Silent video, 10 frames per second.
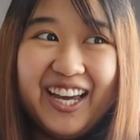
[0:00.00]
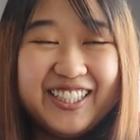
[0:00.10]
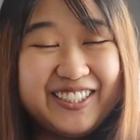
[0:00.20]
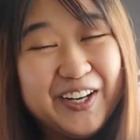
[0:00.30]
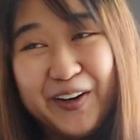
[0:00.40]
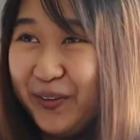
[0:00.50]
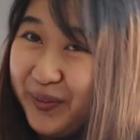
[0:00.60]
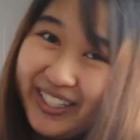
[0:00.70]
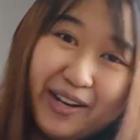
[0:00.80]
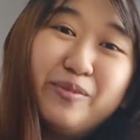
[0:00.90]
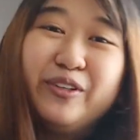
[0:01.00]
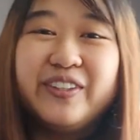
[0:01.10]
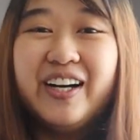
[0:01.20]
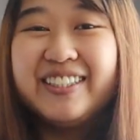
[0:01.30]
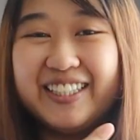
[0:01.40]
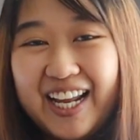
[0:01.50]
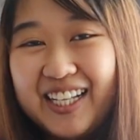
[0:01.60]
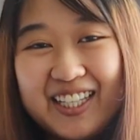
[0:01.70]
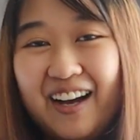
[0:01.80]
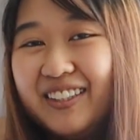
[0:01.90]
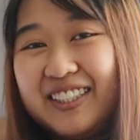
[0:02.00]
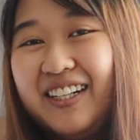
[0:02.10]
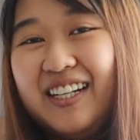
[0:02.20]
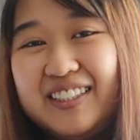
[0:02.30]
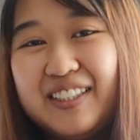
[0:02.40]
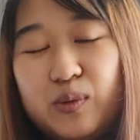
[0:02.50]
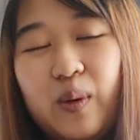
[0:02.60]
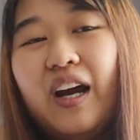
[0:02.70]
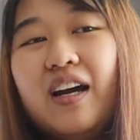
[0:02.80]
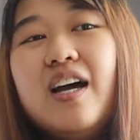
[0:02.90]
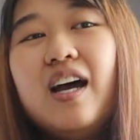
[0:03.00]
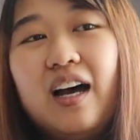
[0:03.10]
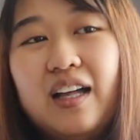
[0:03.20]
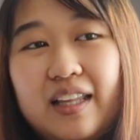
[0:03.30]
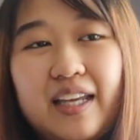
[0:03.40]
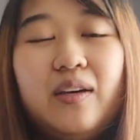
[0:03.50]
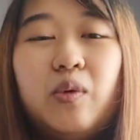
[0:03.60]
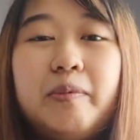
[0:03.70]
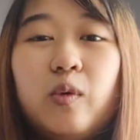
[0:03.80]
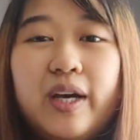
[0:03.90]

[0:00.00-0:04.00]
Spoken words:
Okay, so we then moved on to the next counter, and this is where a lady will be